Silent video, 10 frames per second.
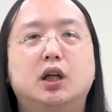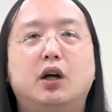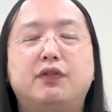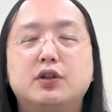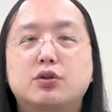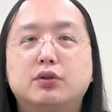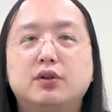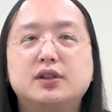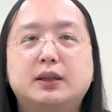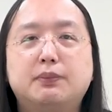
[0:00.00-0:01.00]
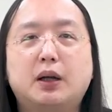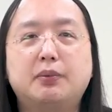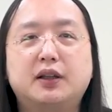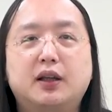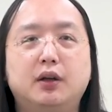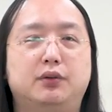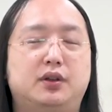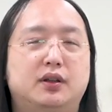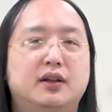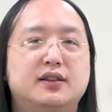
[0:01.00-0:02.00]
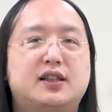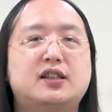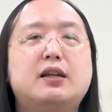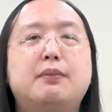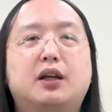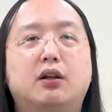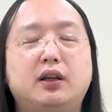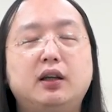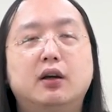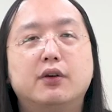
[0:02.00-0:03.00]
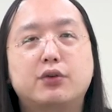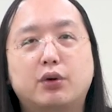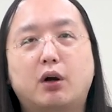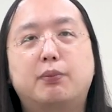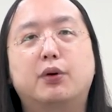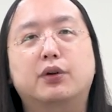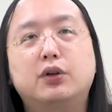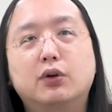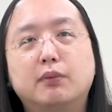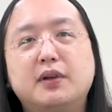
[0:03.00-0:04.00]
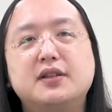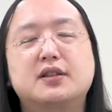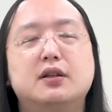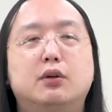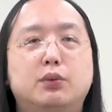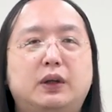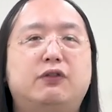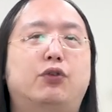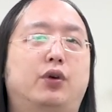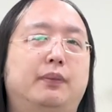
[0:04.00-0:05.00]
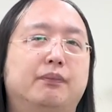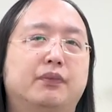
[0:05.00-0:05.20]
of introducing public code systemically through our procurement reform.